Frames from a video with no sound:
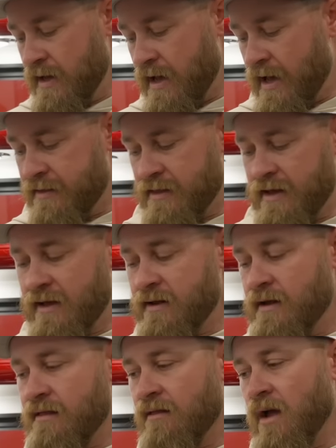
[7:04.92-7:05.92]
And
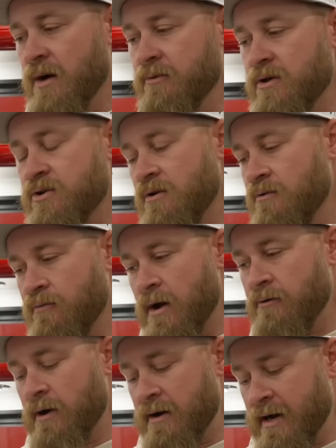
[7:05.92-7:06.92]
then his lob wedge goes
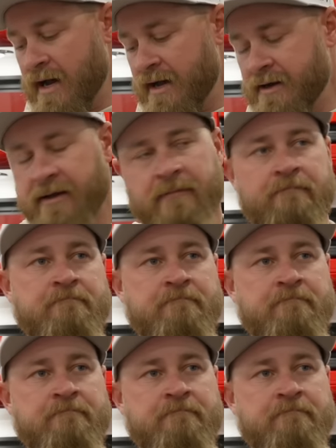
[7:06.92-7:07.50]
right around 90.